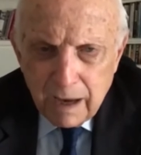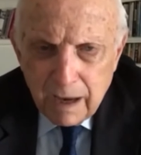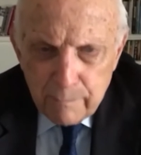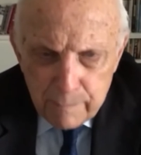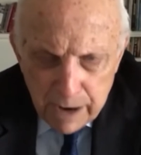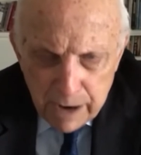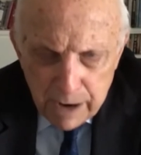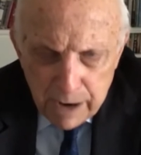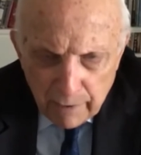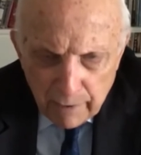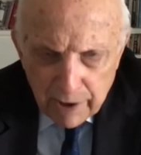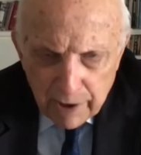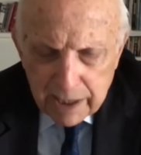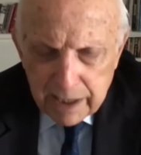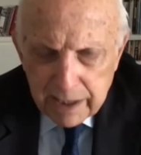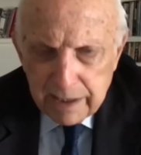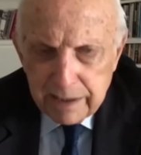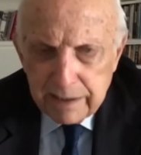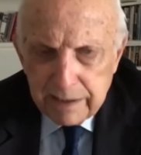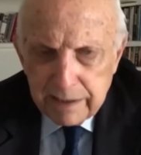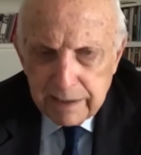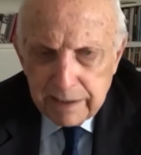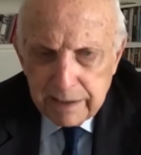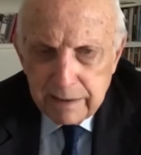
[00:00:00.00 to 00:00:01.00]

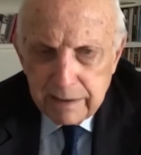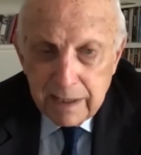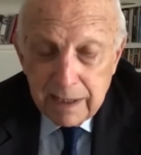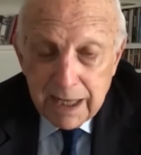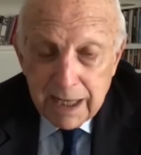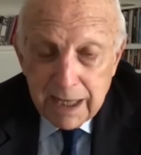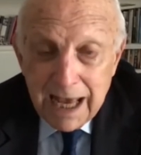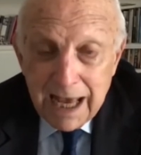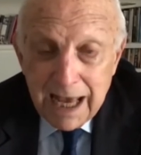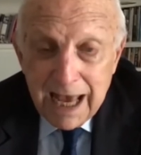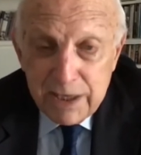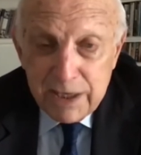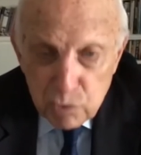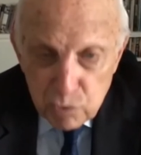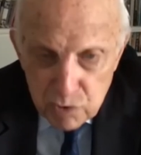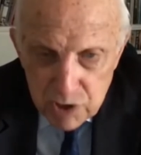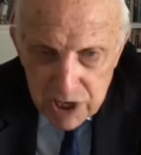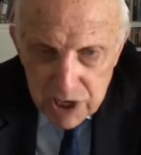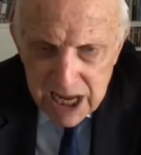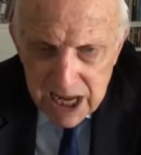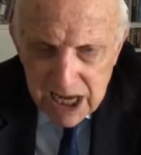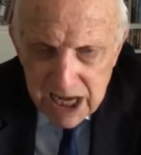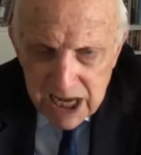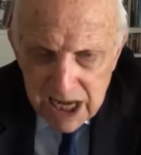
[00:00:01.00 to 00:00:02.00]
American and
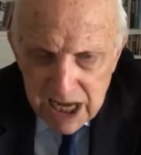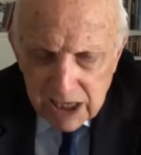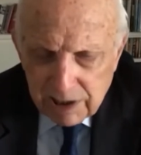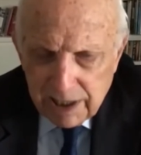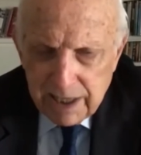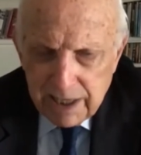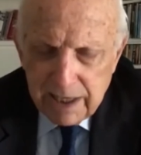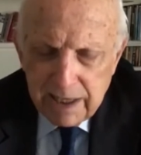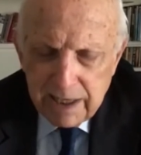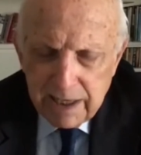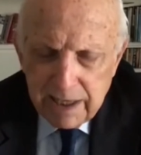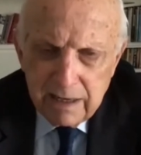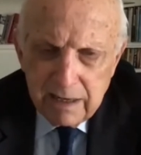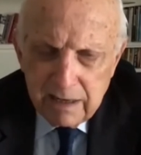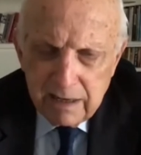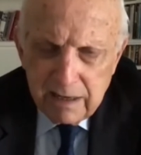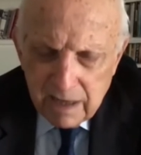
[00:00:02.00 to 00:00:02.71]
uniquely